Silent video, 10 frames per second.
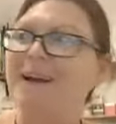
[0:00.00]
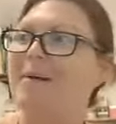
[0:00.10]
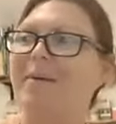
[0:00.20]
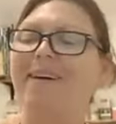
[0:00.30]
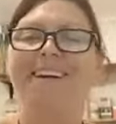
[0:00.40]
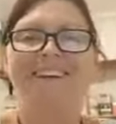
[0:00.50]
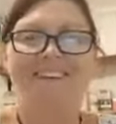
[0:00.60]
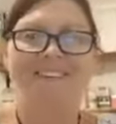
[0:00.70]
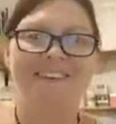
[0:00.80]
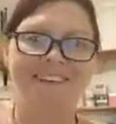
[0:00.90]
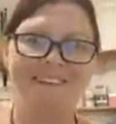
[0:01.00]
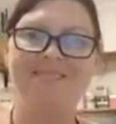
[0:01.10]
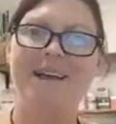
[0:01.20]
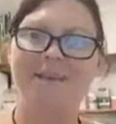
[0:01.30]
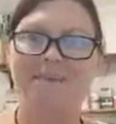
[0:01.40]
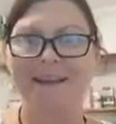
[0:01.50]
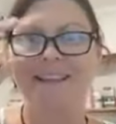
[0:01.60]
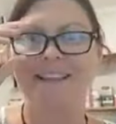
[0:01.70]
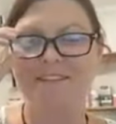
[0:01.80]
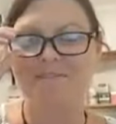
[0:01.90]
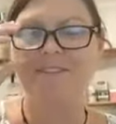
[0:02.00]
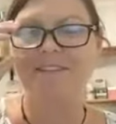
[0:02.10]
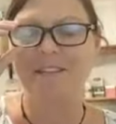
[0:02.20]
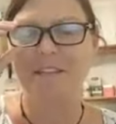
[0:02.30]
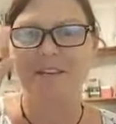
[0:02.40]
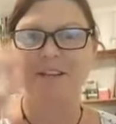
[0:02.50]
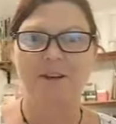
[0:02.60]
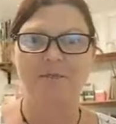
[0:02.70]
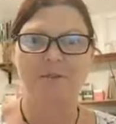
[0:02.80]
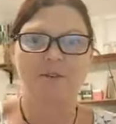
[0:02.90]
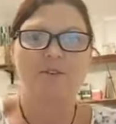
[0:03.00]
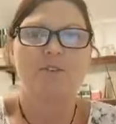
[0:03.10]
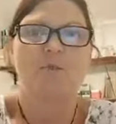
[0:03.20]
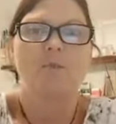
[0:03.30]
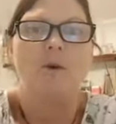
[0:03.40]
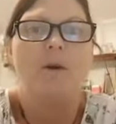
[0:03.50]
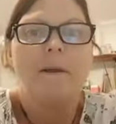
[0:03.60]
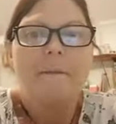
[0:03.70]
you name it. Everything that could go wrong has gone wrong.